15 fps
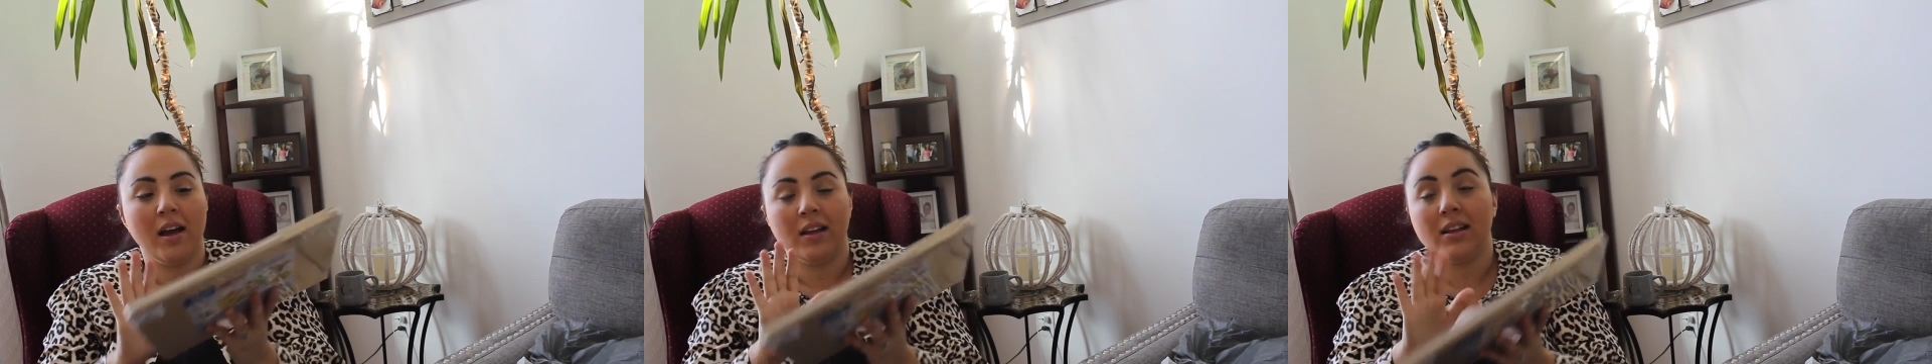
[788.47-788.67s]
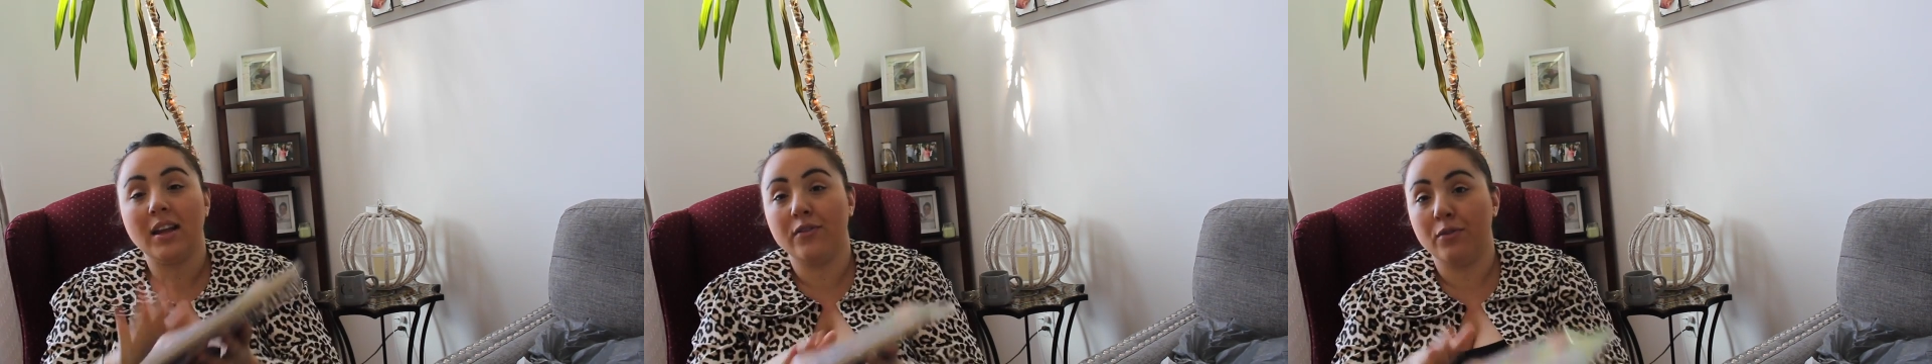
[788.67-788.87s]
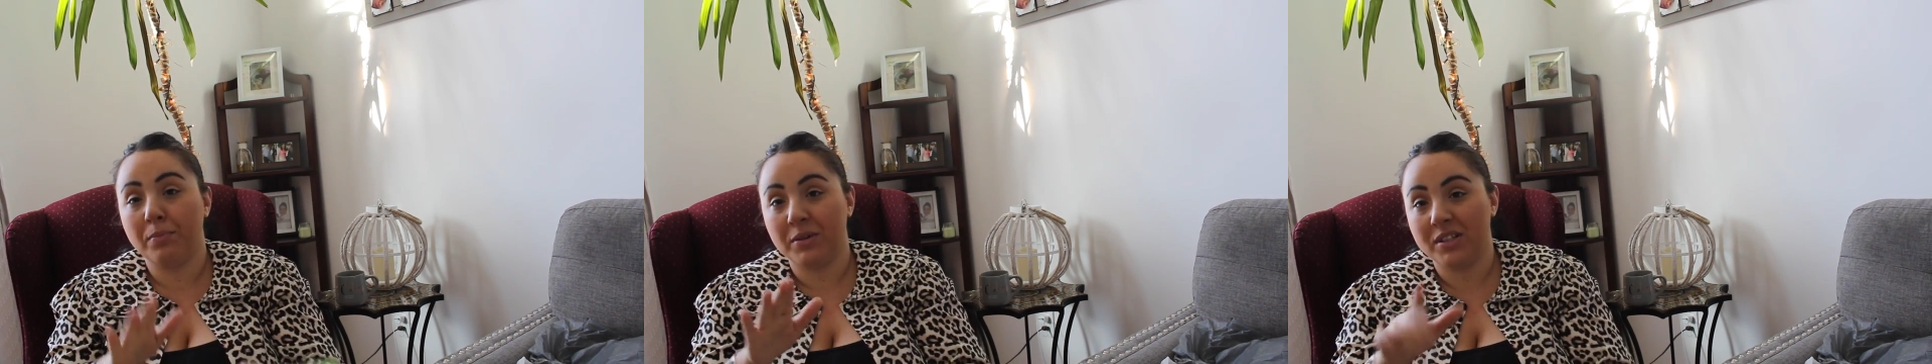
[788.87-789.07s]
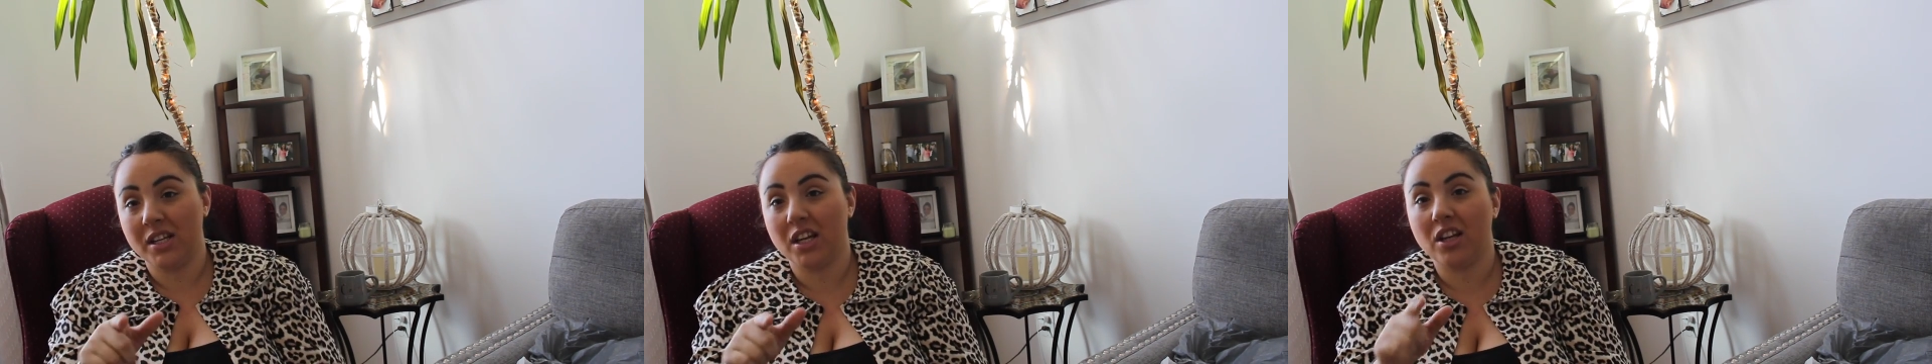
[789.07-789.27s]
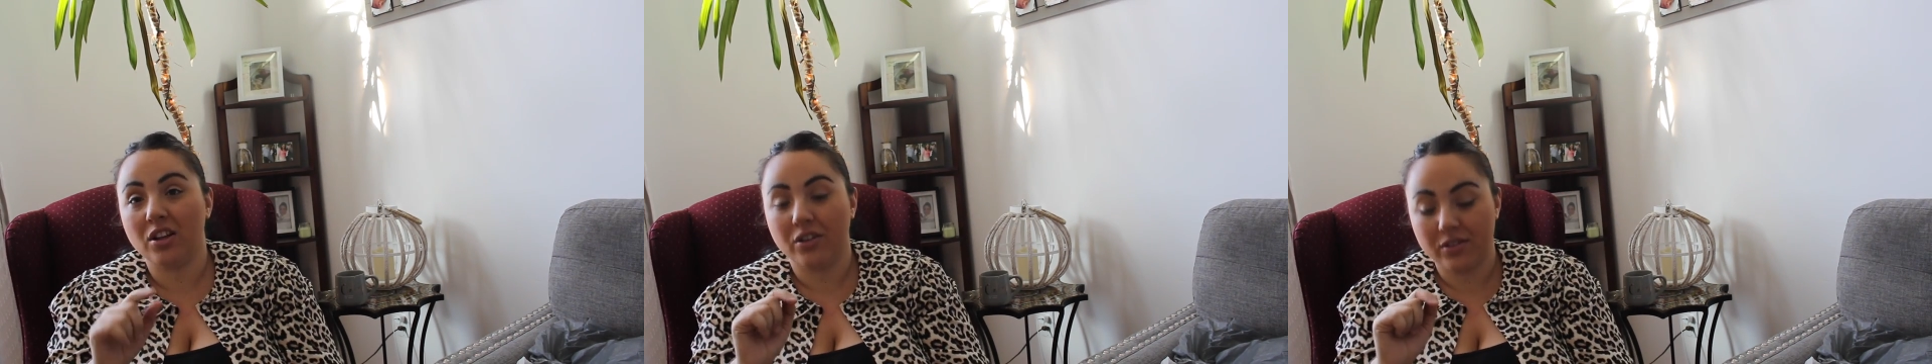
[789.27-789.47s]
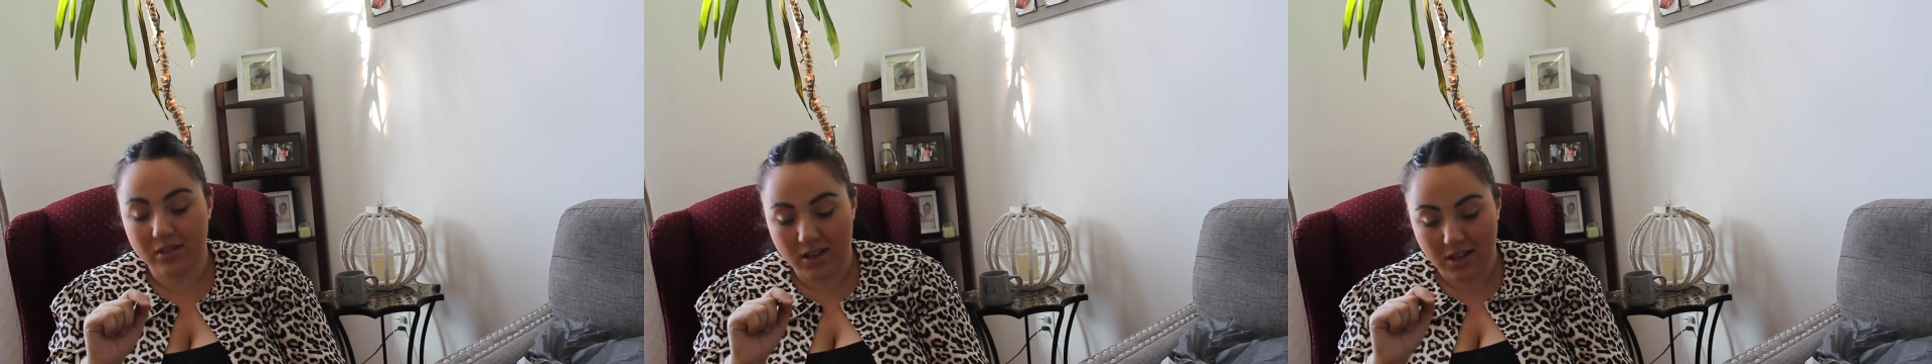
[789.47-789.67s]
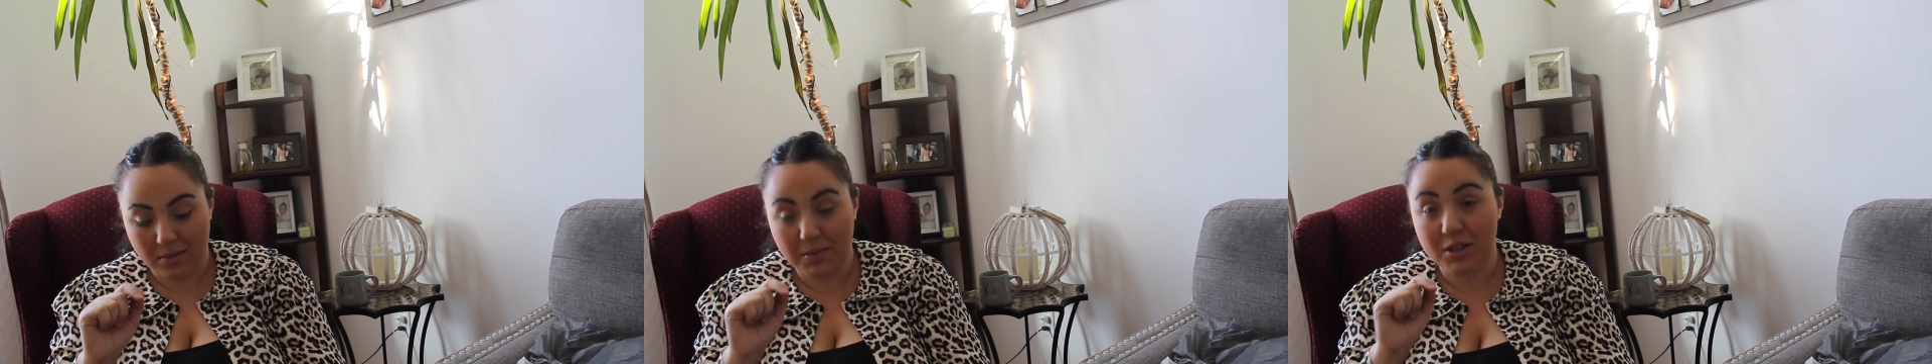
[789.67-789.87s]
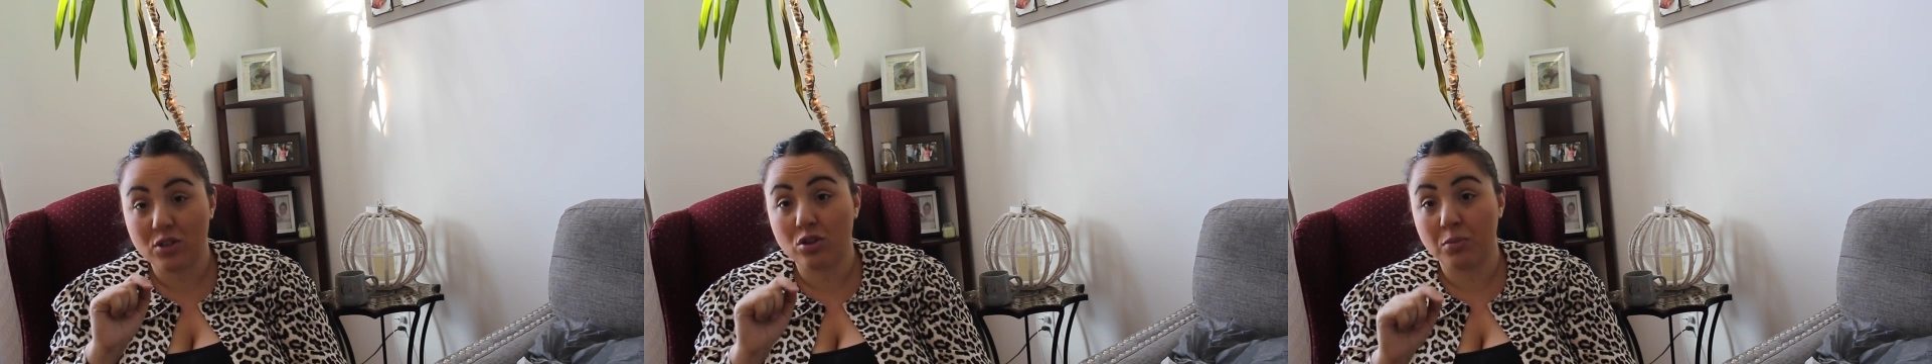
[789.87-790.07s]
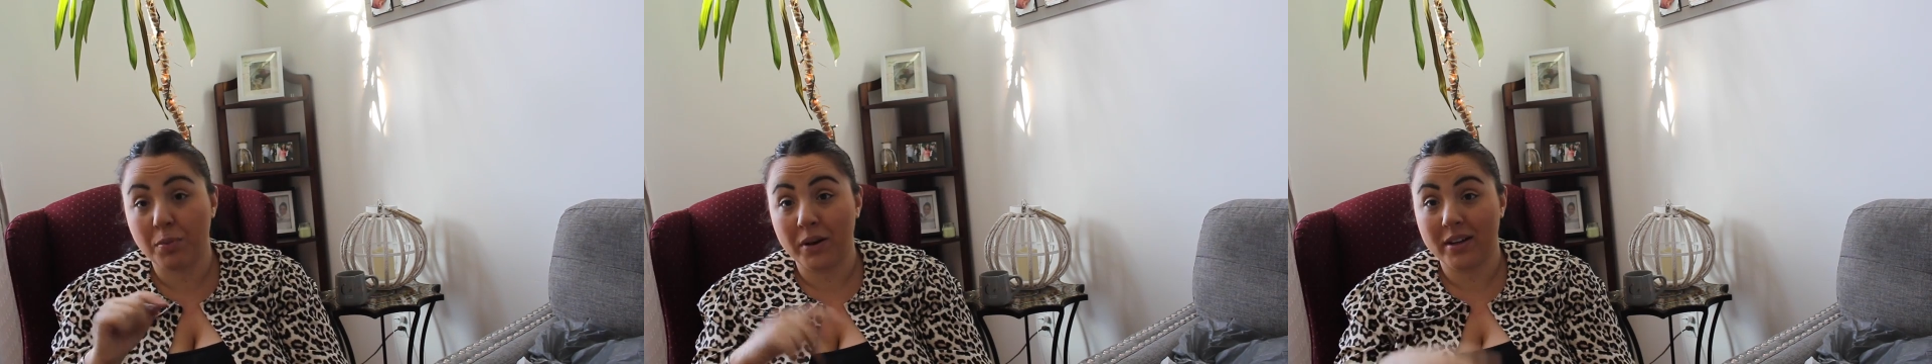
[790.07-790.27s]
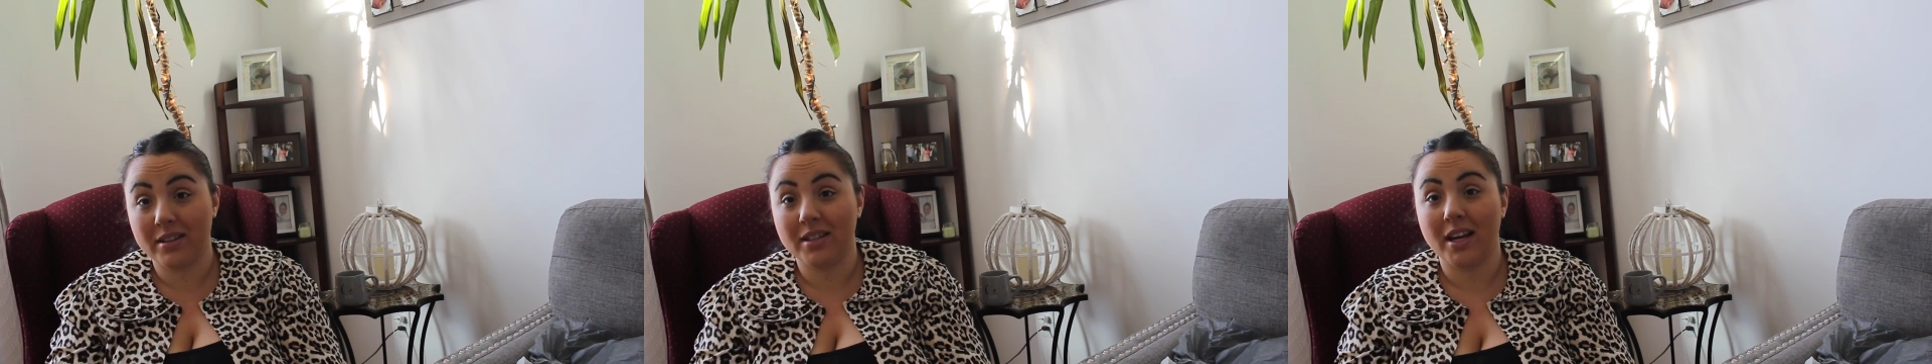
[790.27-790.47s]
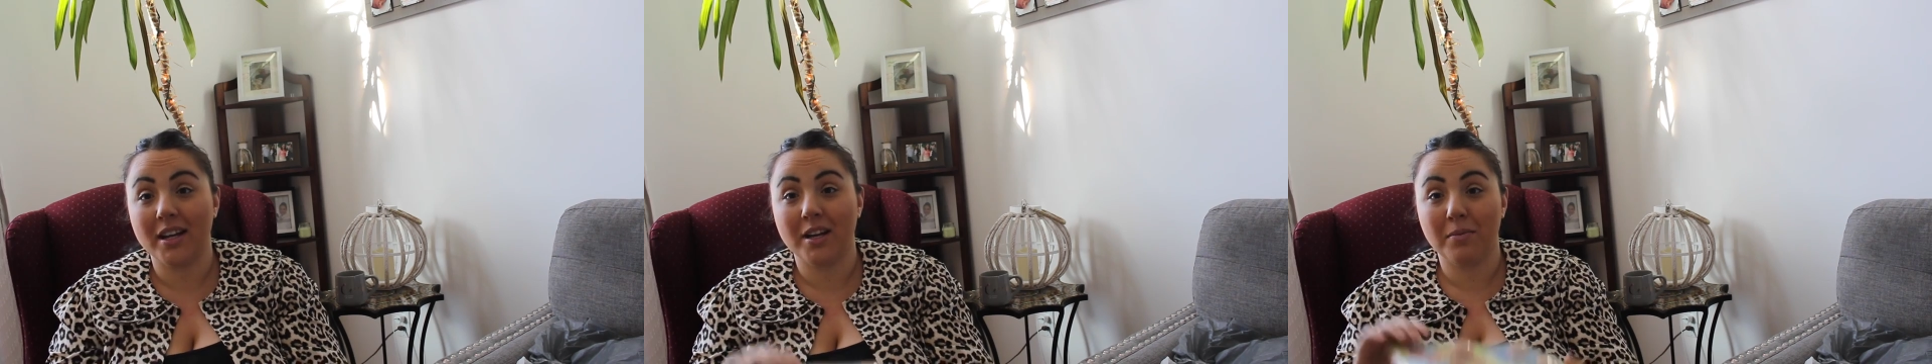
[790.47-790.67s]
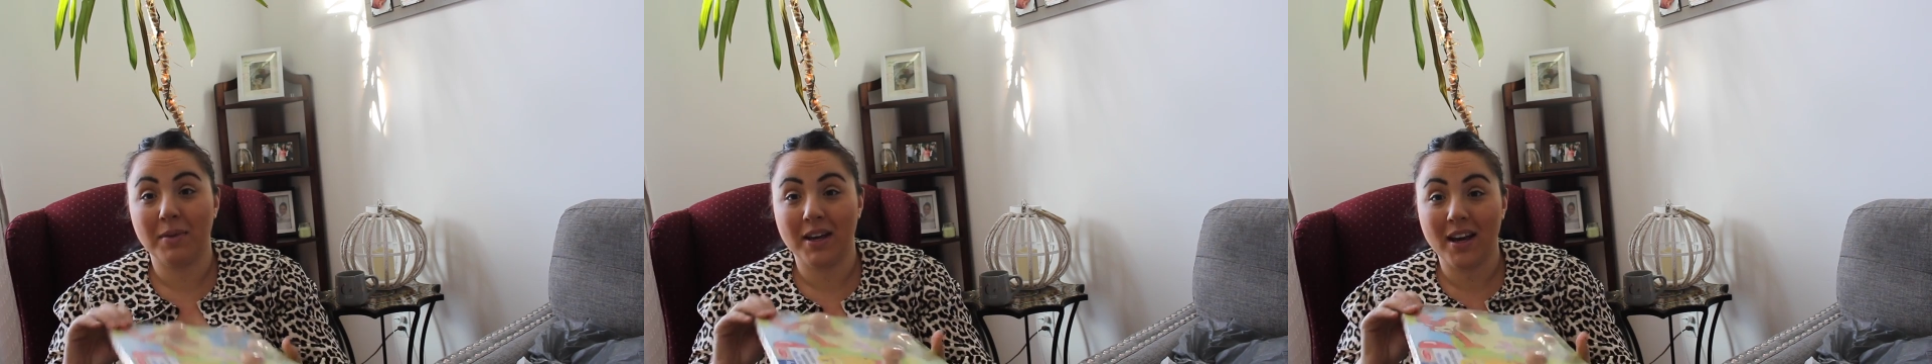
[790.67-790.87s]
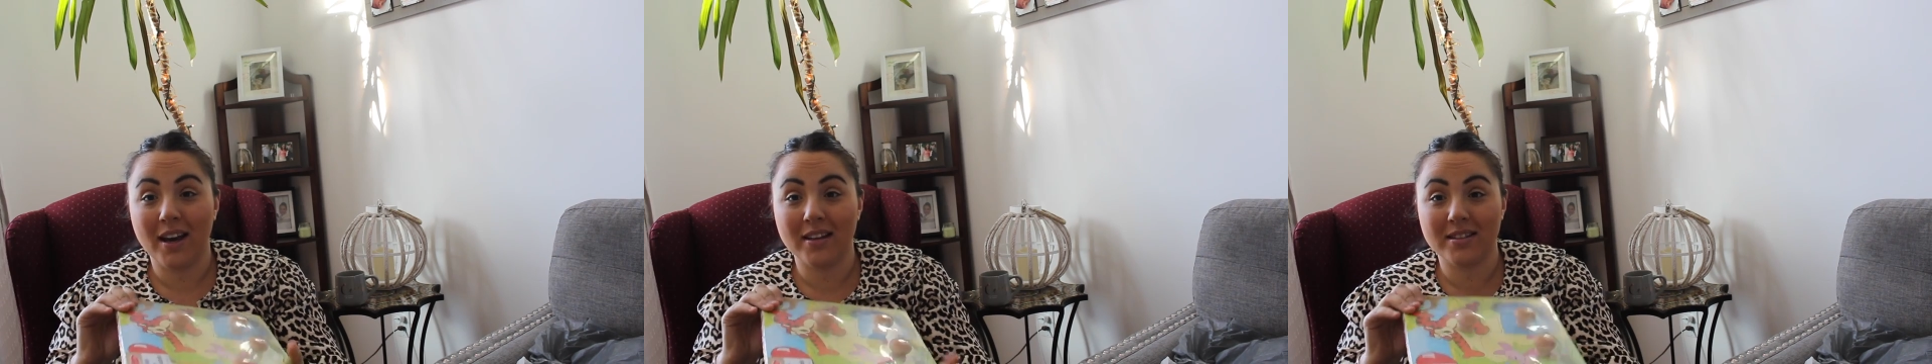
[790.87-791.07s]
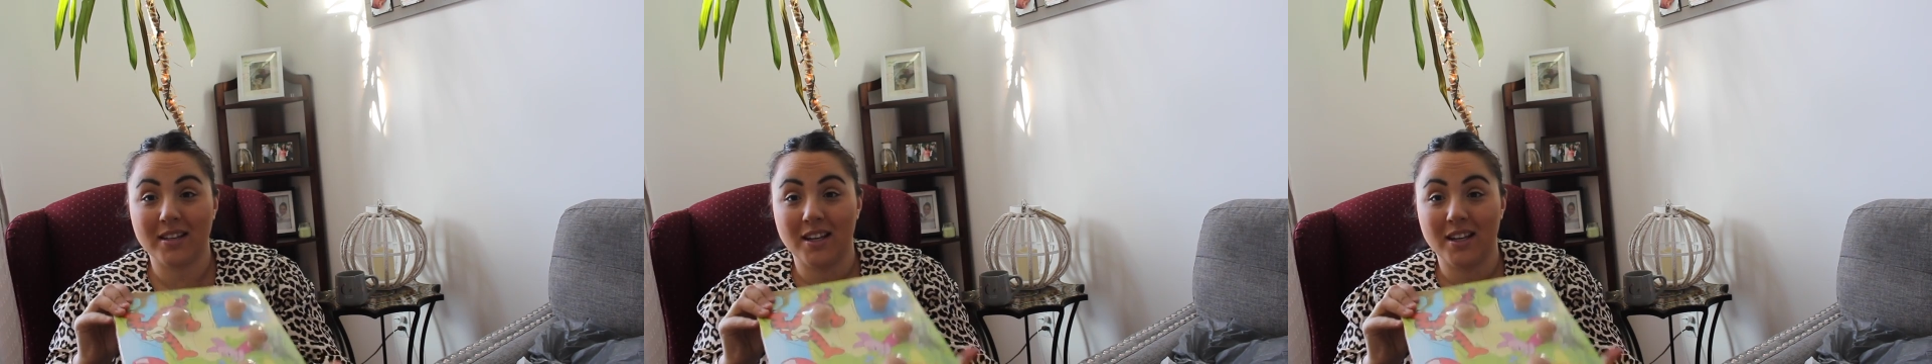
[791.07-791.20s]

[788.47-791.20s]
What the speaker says: Liv in particular is gonna be super excited because